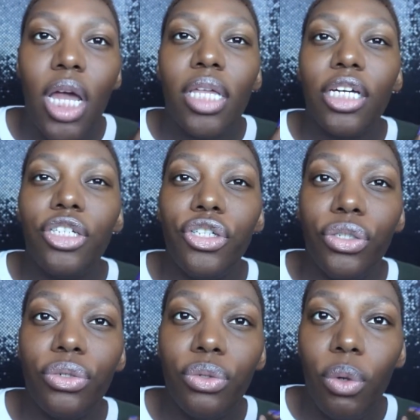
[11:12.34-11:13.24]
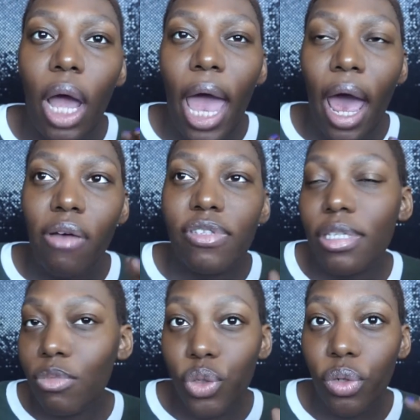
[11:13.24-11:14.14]
that you have
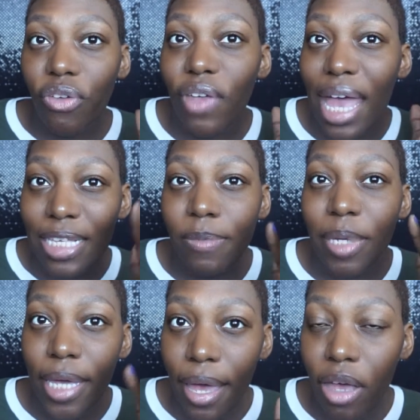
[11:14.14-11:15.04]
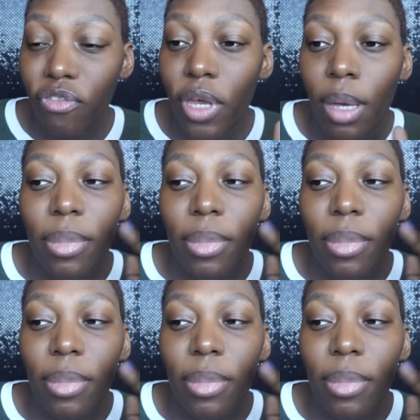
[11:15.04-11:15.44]
some sort of SPF,